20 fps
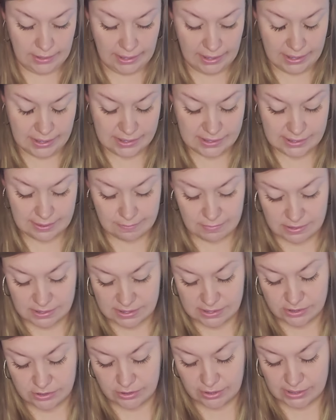Yeah,
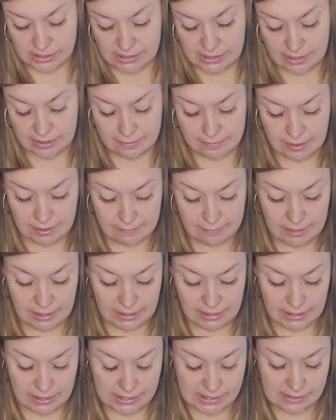someone's stressed out about
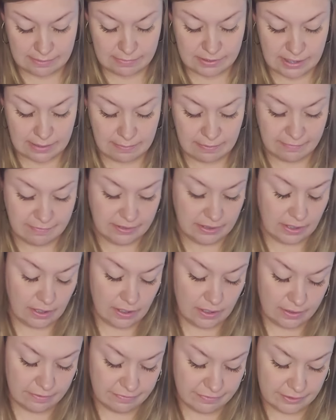making some type of an
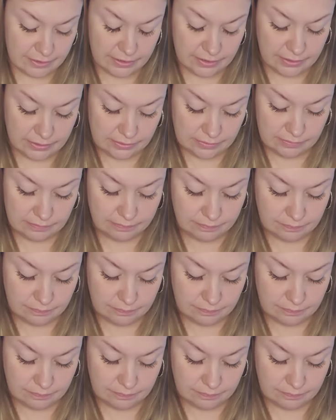offer.